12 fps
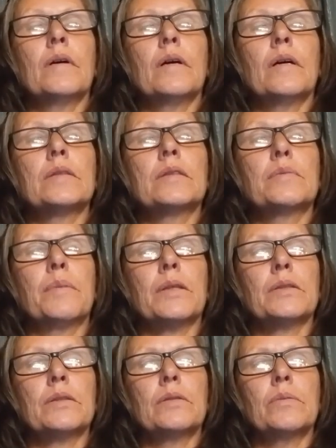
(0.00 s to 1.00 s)
a
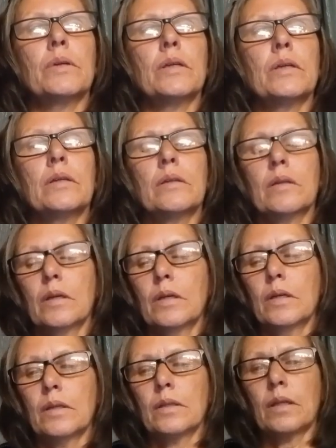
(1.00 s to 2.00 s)
special word
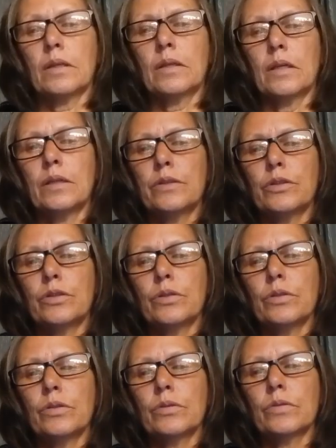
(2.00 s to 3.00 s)
that they
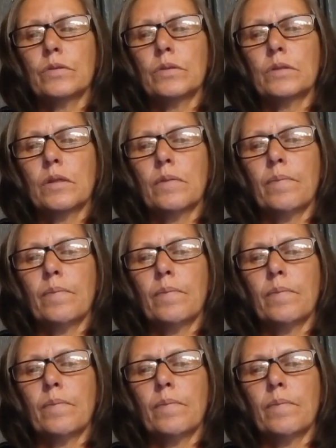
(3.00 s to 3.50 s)
choose.